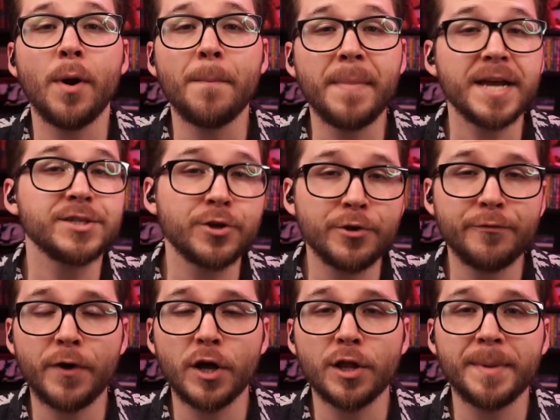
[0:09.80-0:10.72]
make sure you
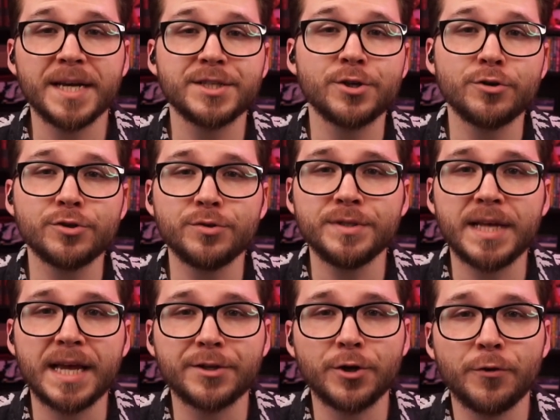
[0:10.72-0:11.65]
follow my socials
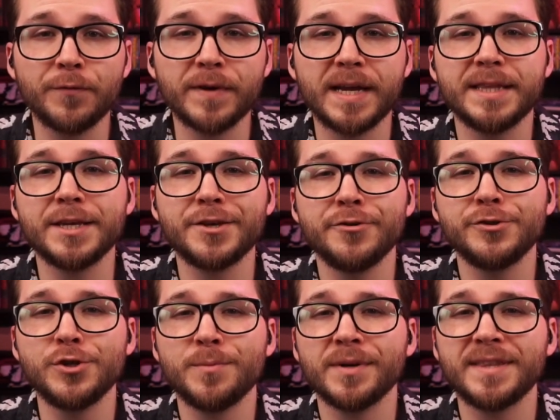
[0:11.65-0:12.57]
and don't forget the
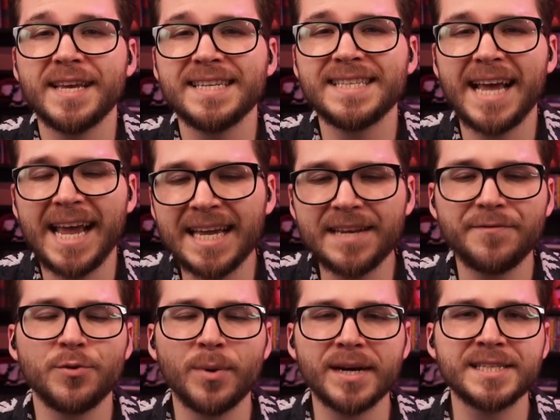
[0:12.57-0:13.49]
YouTuber things. And
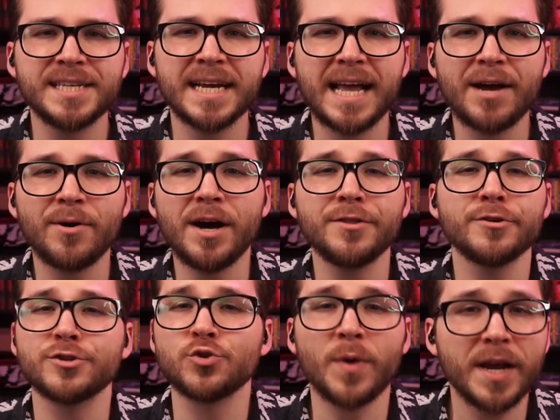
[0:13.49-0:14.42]
if you want to check out
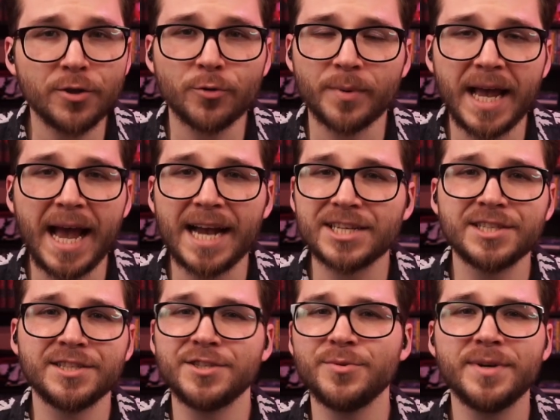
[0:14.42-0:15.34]
other trailer
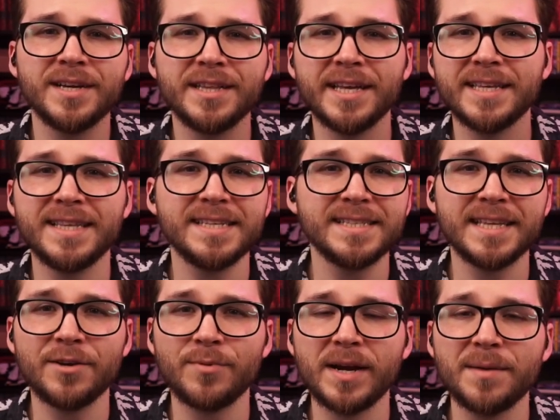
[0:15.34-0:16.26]
reactions, you can click this
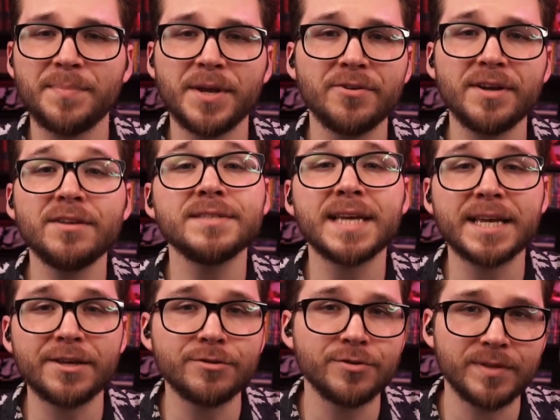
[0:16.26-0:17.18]
link right up here. It'll
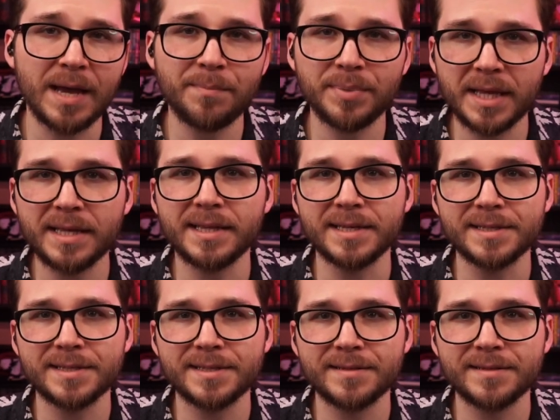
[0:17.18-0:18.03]
take you to that playlist.